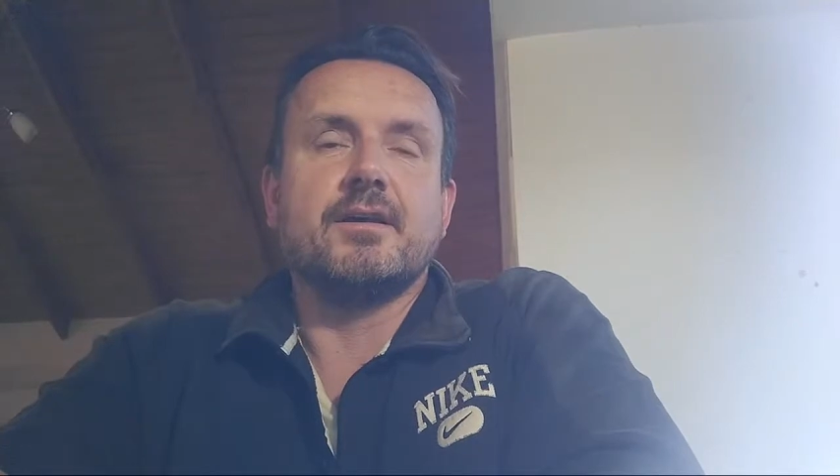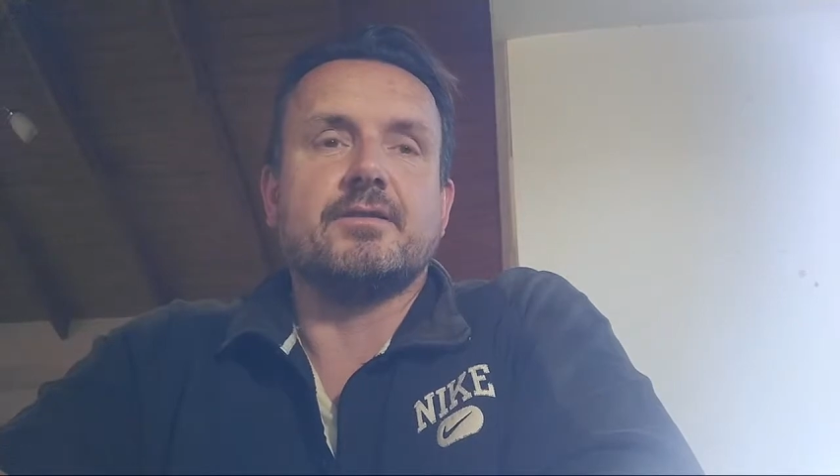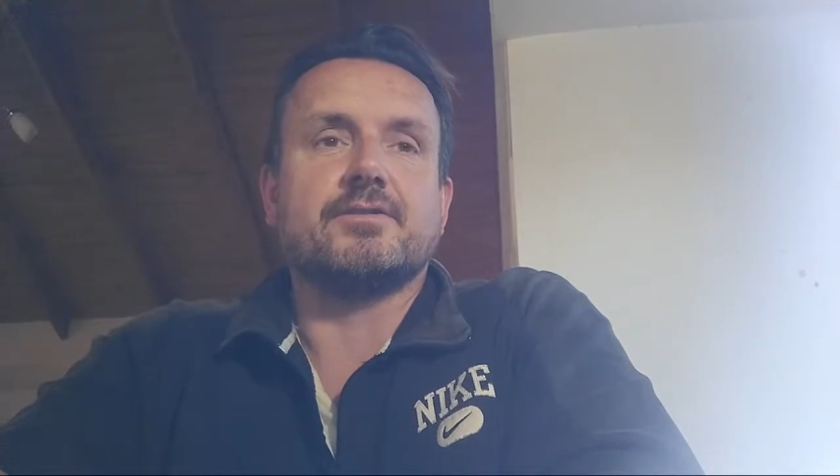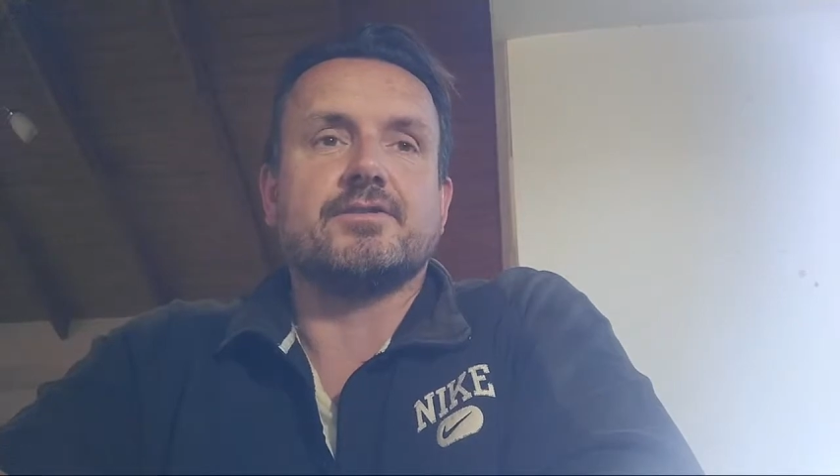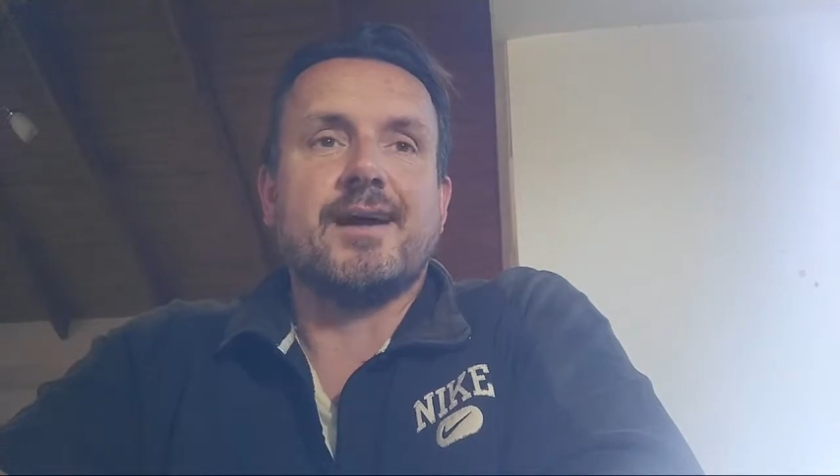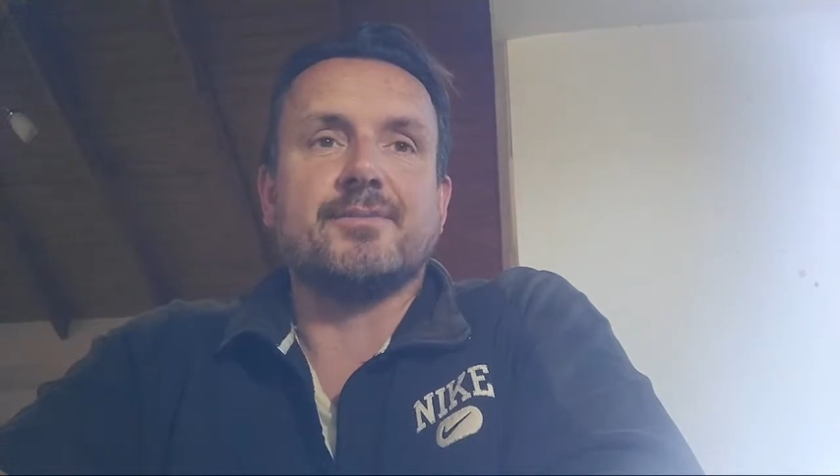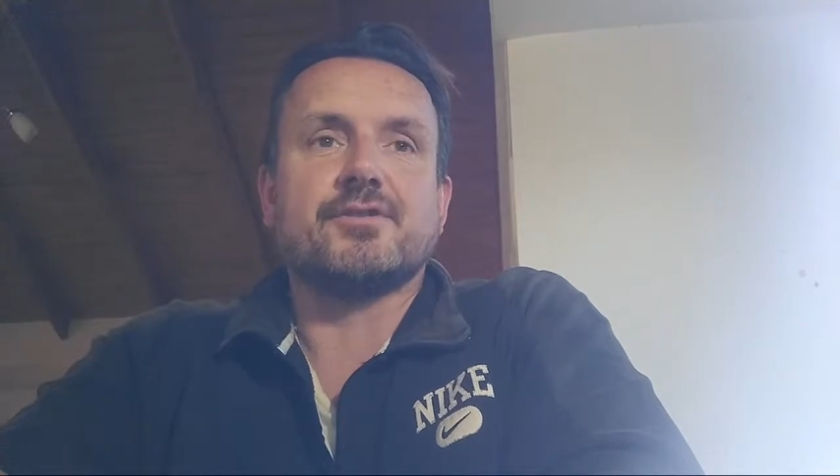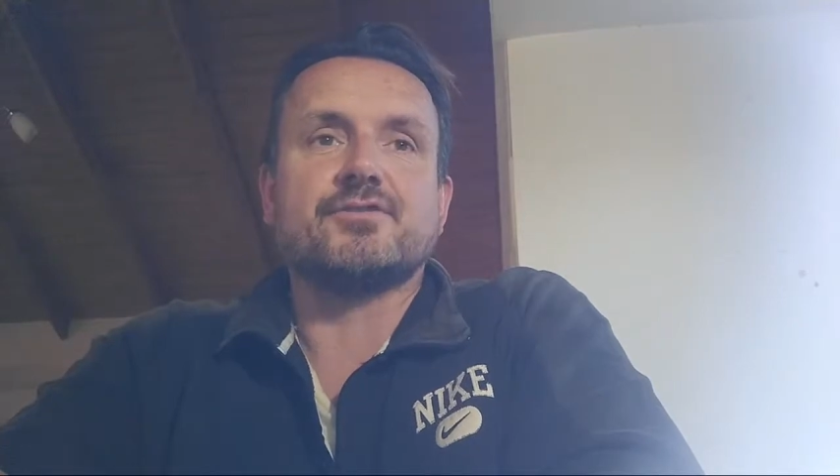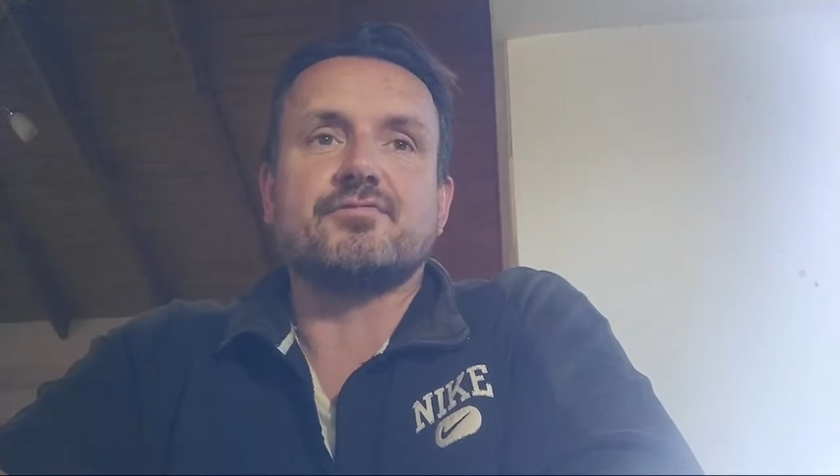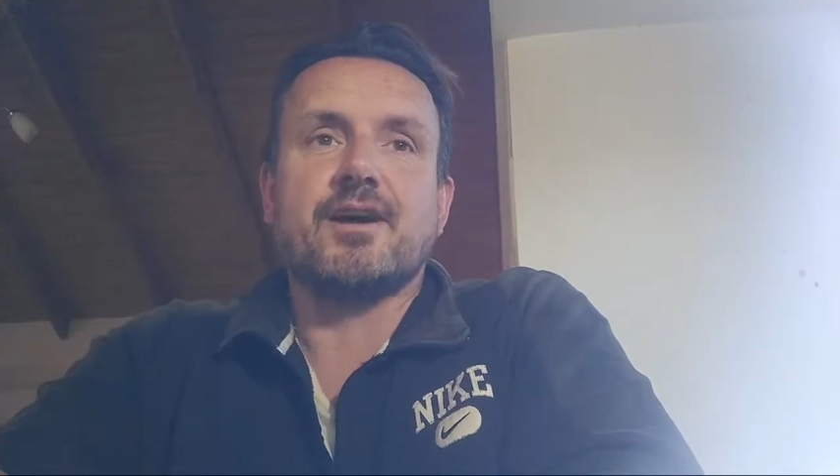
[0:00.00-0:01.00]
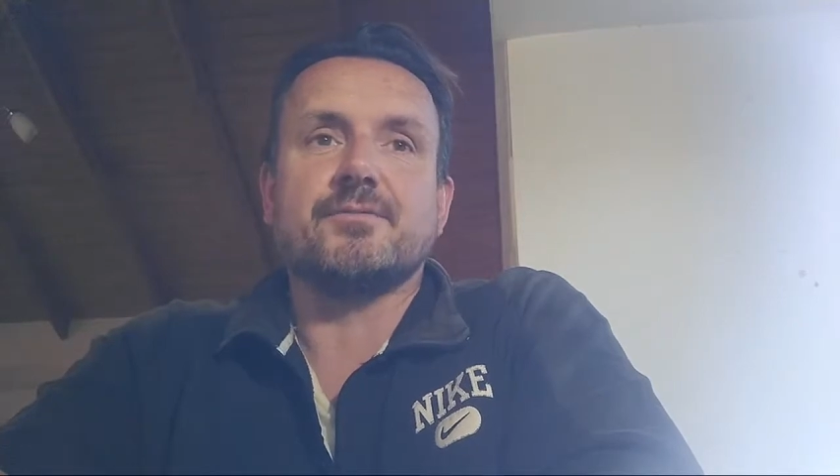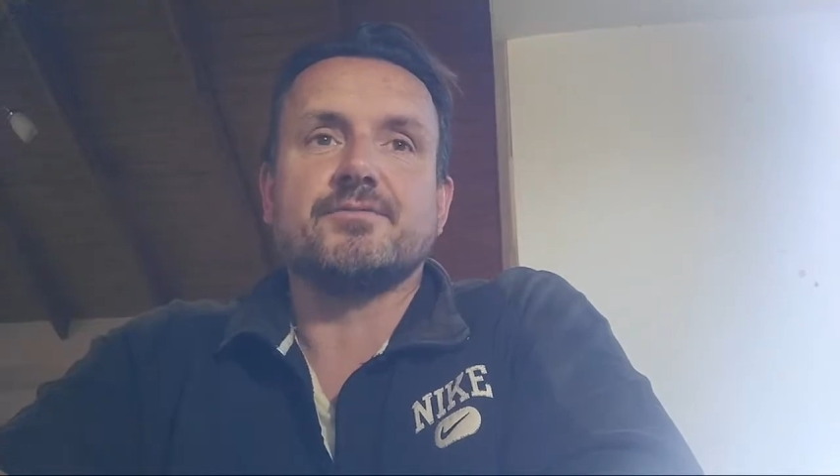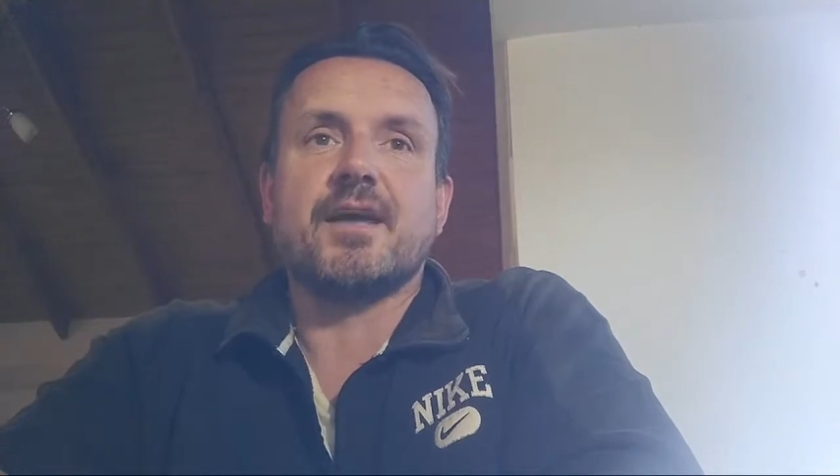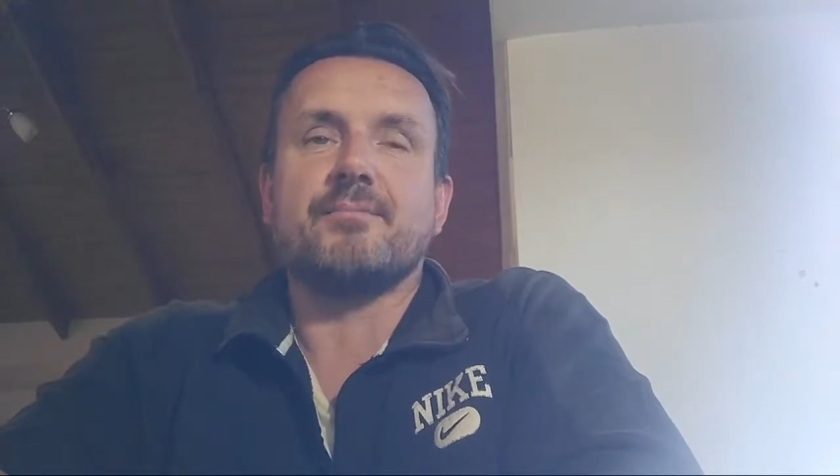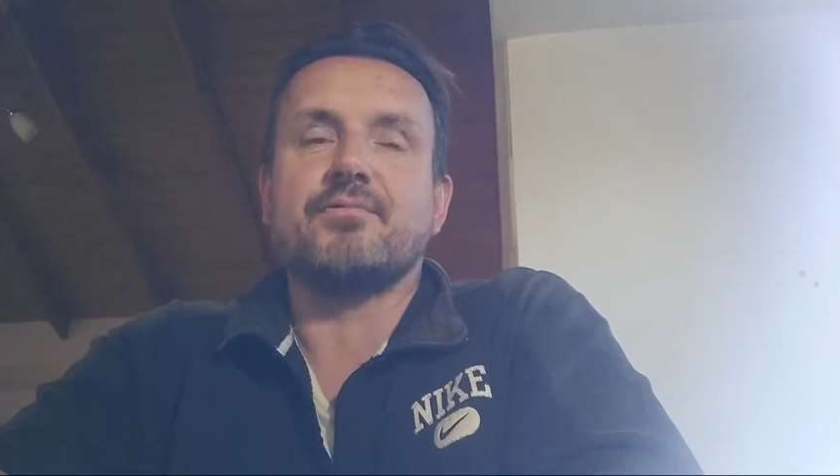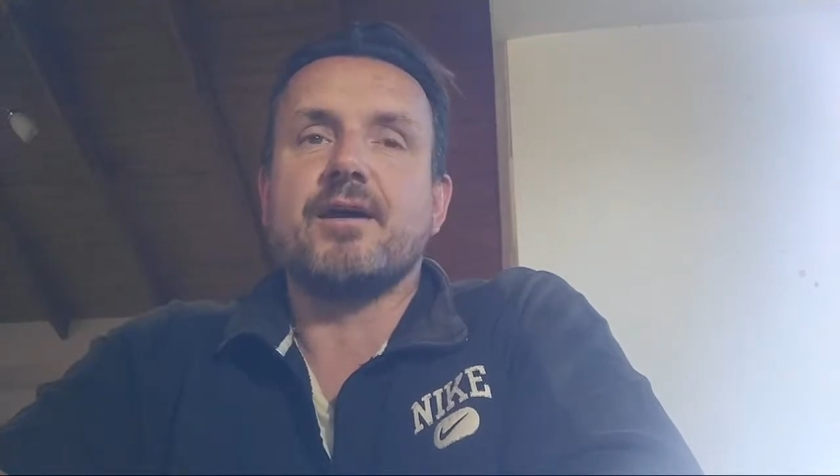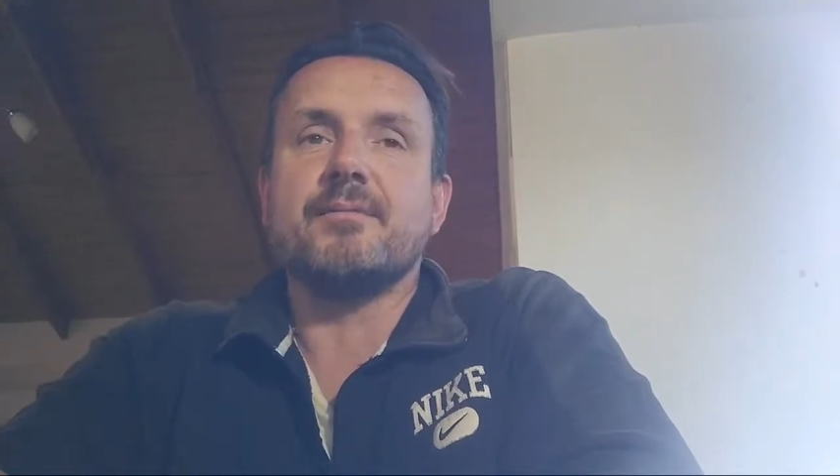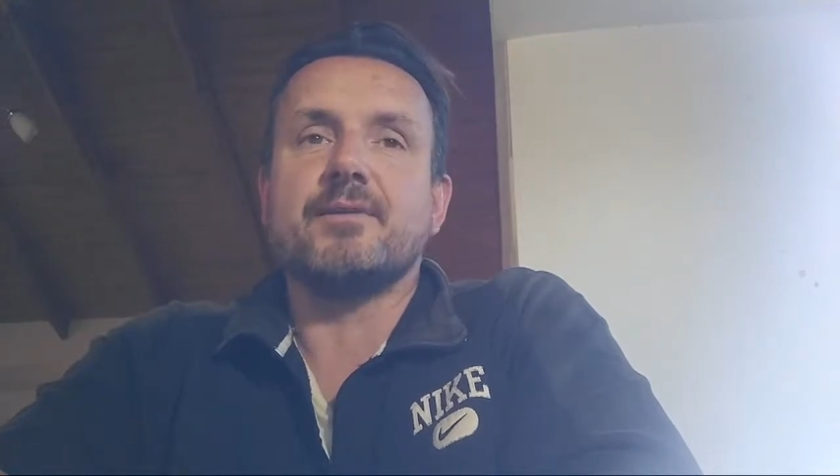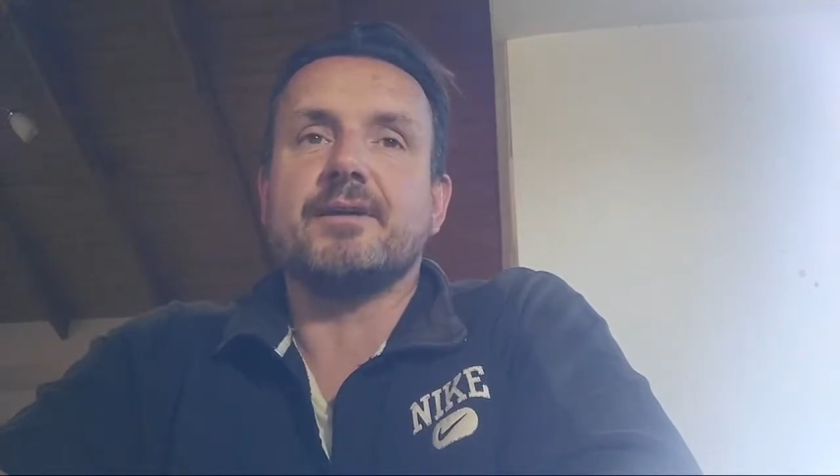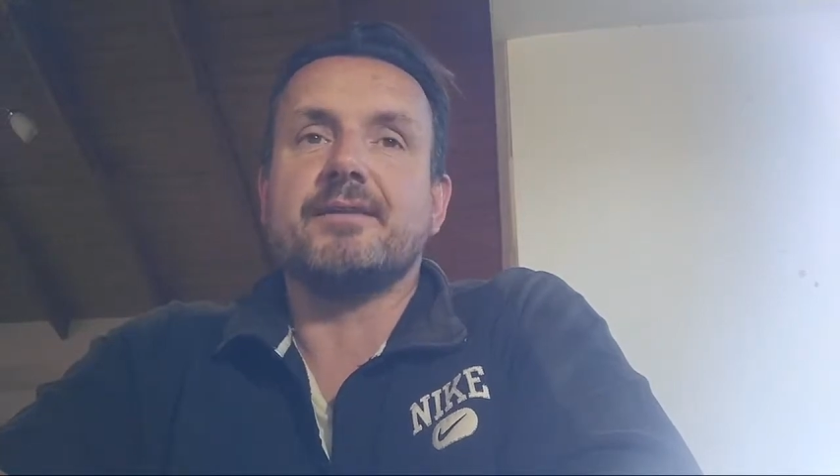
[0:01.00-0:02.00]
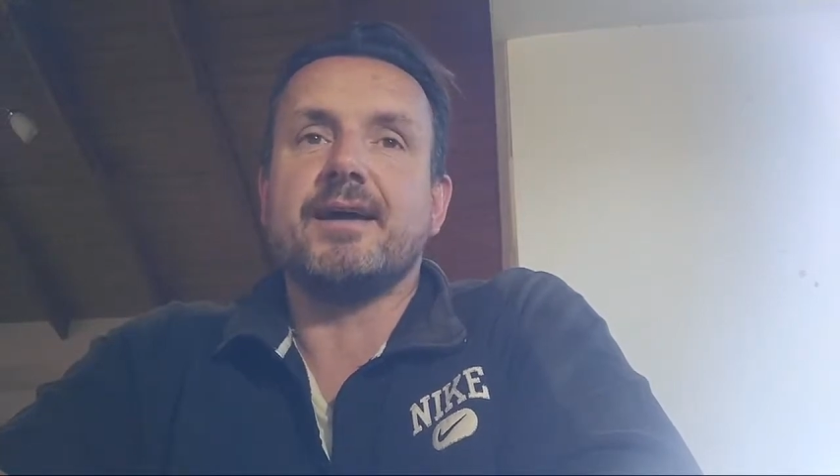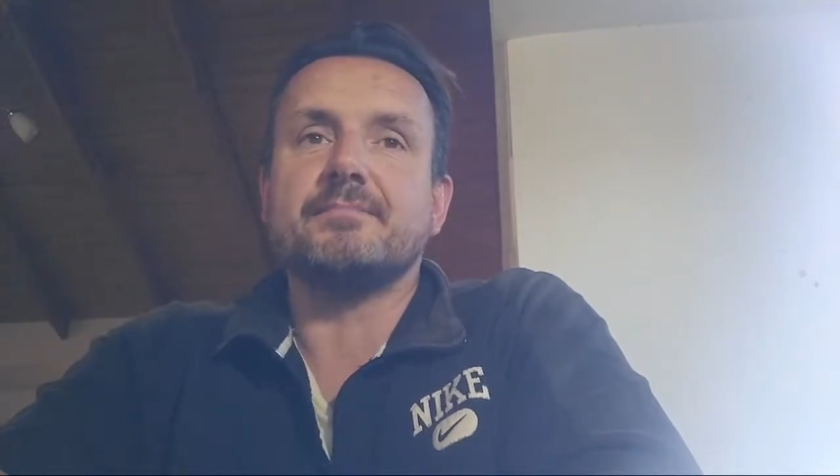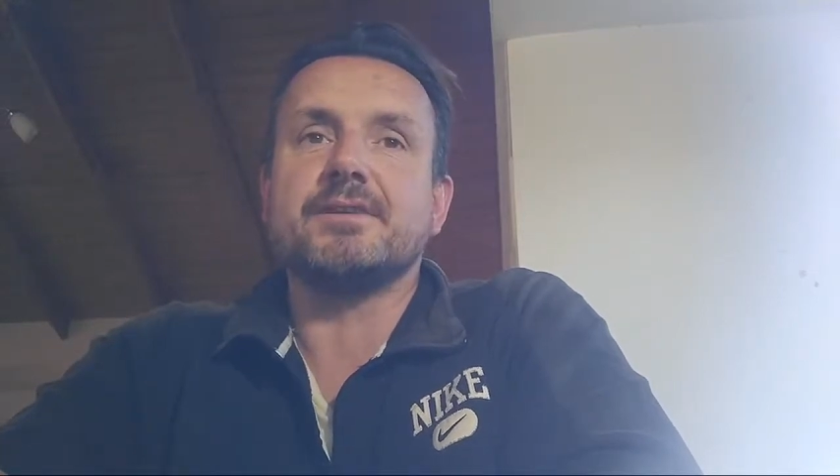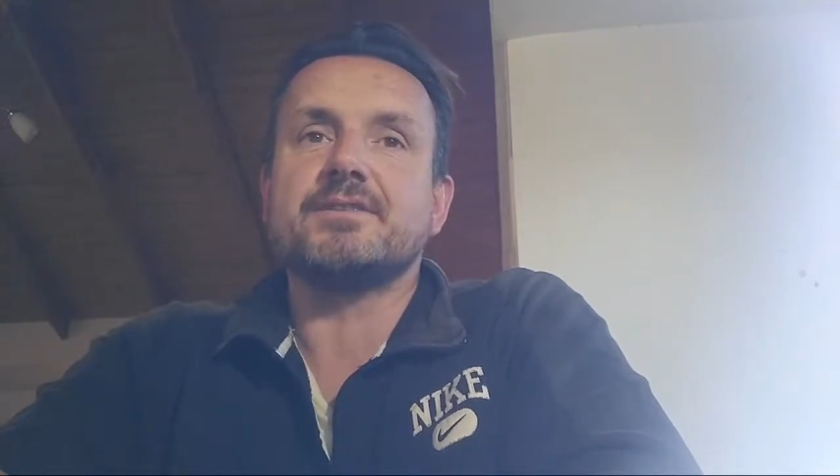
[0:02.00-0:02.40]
The chapter describes 8 primary and 10